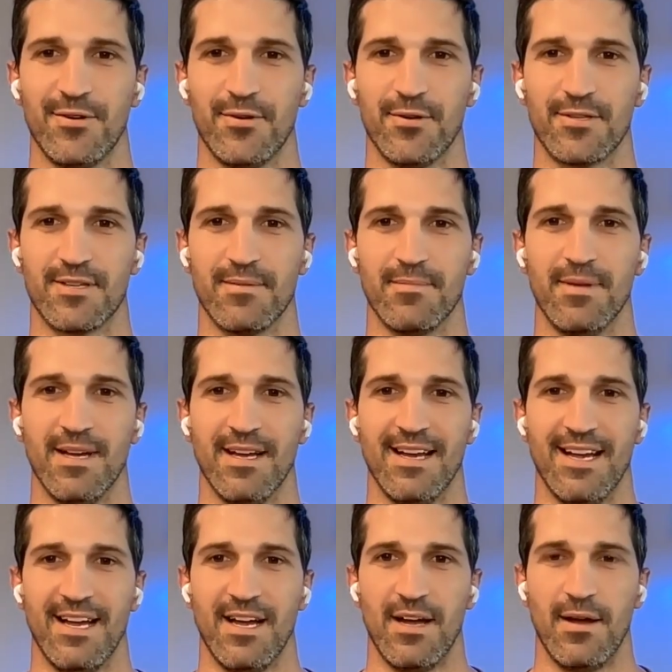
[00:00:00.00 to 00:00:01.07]
Awesome.
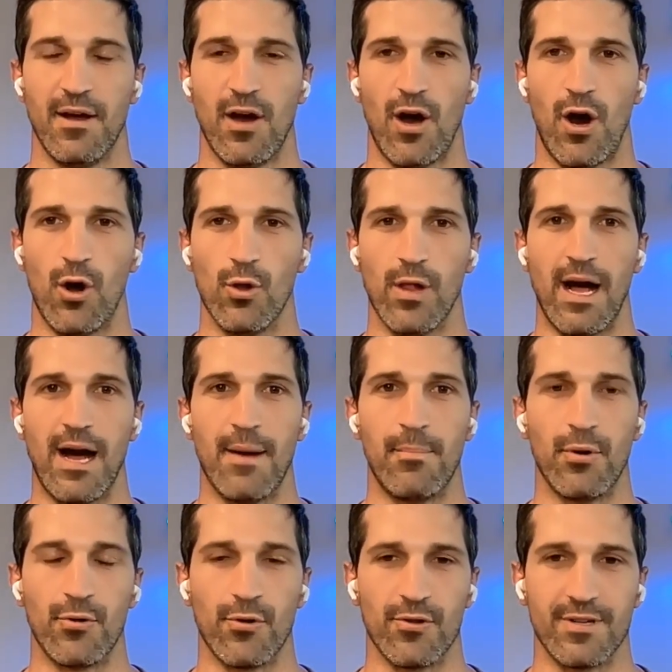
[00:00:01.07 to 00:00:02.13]
I'll
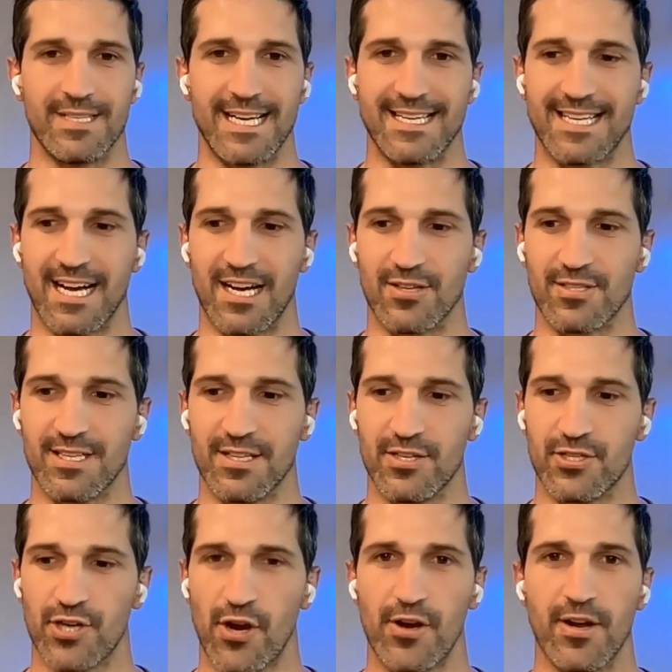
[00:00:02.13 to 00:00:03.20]
put all the details in the
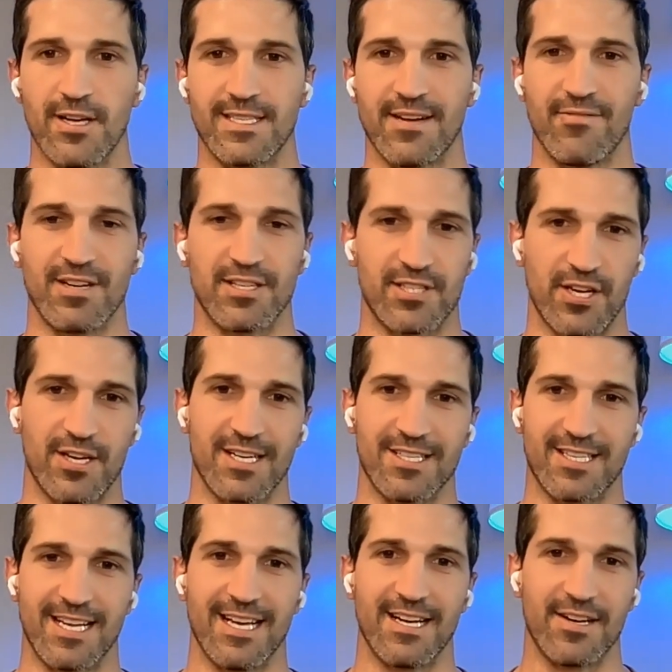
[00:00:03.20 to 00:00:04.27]
show notes, everyone, so you can
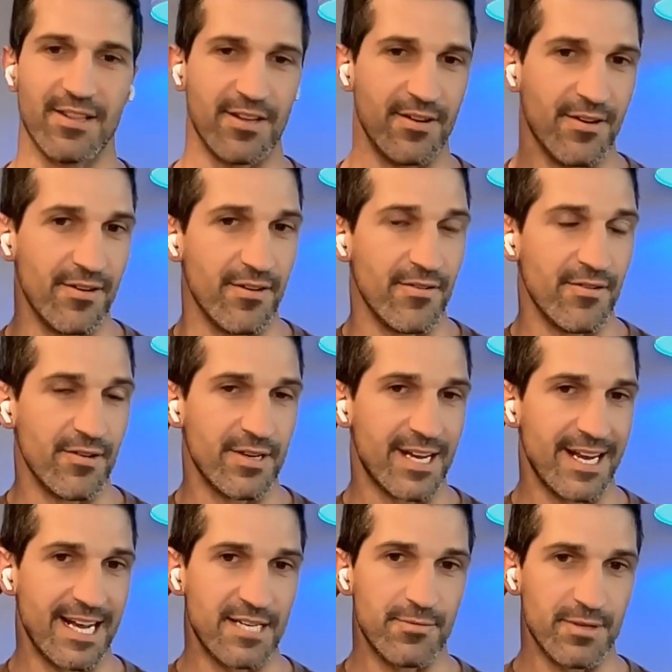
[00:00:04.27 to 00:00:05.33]
see under the
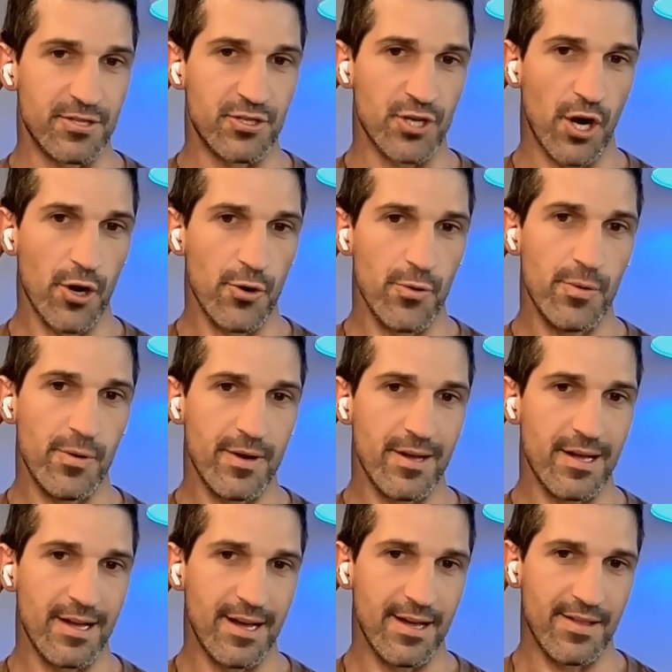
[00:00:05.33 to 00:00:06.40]
connect with Joe,
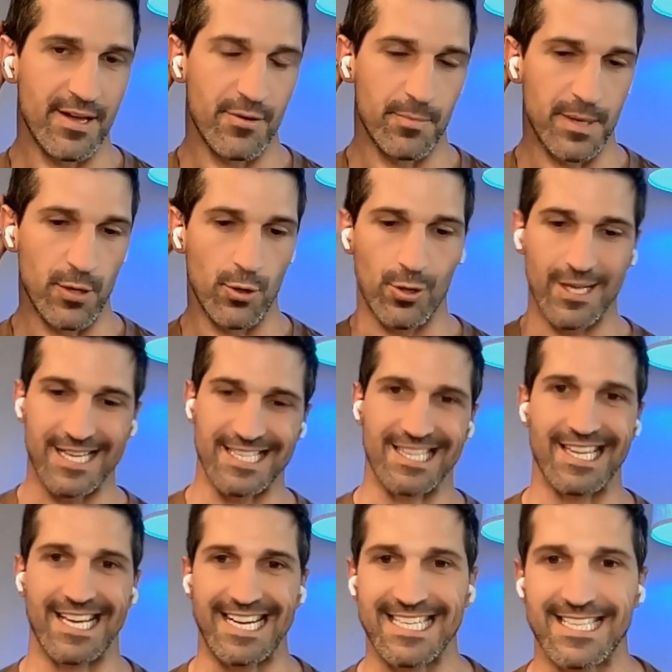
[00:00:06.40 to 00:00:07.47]
there'll be all
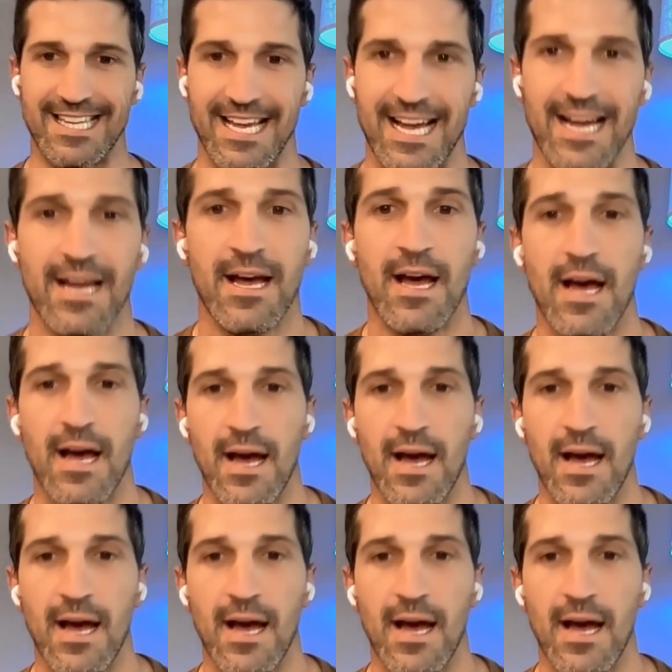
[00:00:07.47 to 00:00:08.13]
his links there.